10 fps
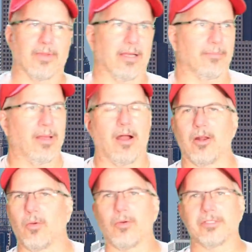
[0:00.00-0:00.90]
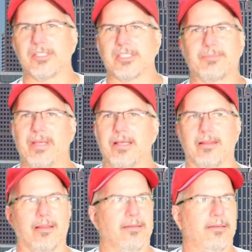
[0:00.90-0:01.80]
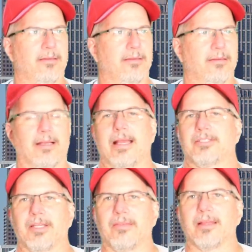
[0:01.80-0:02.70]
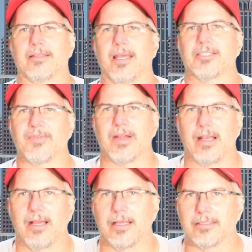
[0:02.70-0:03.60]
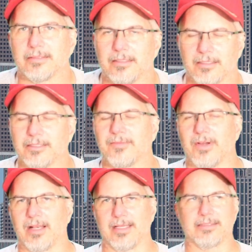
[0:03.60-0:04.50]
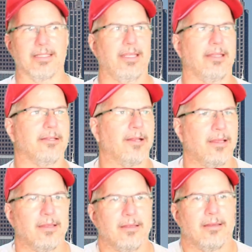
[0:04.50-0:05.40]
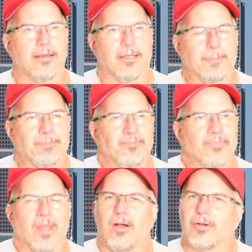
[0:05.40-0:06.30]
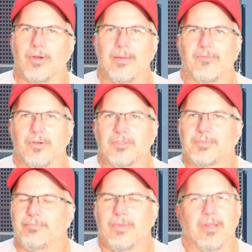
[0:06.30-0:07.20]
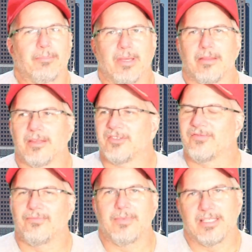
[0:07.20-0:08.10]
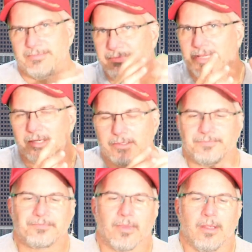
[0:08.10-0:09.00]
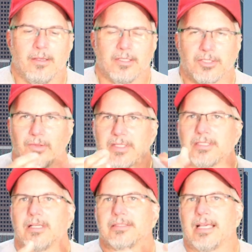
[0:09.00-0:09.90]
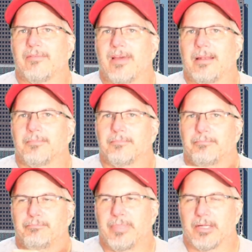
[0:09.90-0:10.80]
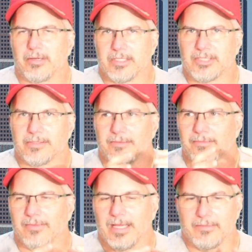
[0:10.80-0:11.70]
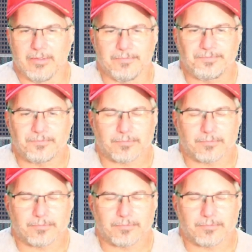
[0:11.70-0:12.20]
Um, on oranges, pith I actually think tastes very nice. It's very nice to eat. Um, on grapefruits, the pith is is bitter. So this does have that bitterish flavor.